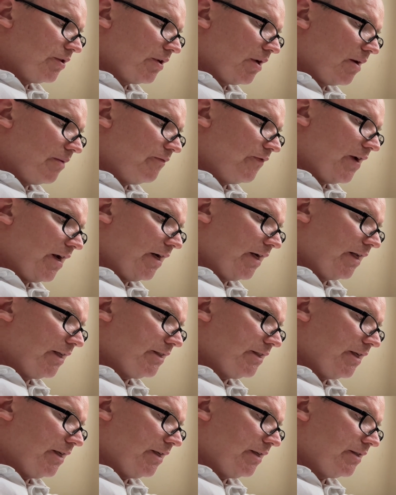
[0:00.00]
come
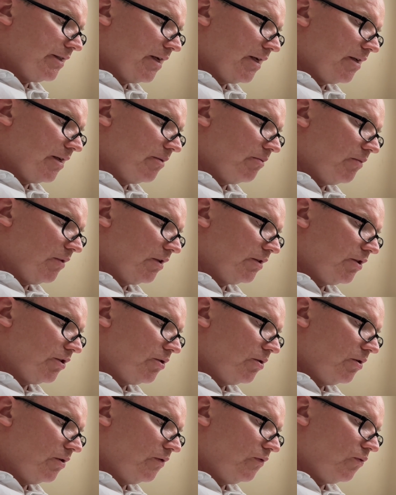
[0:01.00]
vanities and a
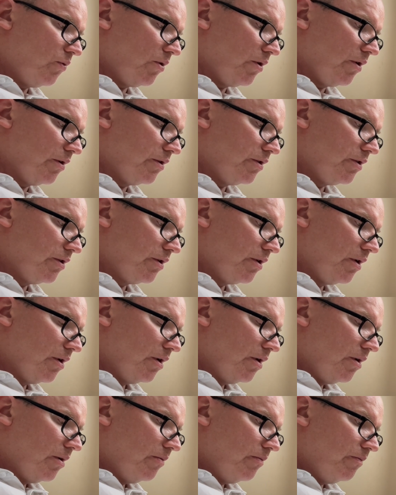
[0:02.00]
multitude of words,
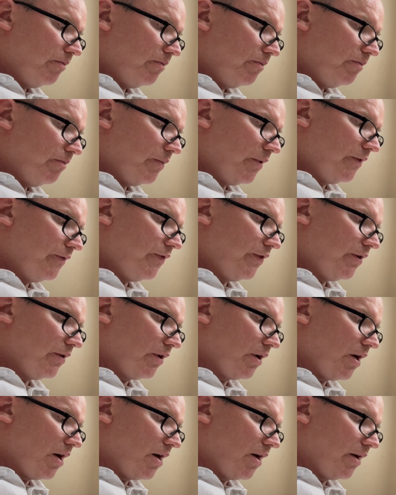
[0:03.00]
but fear
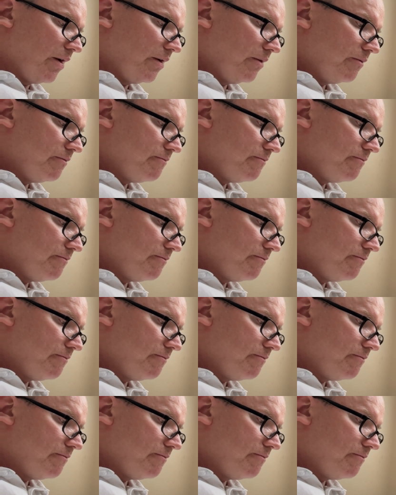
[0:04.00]
God.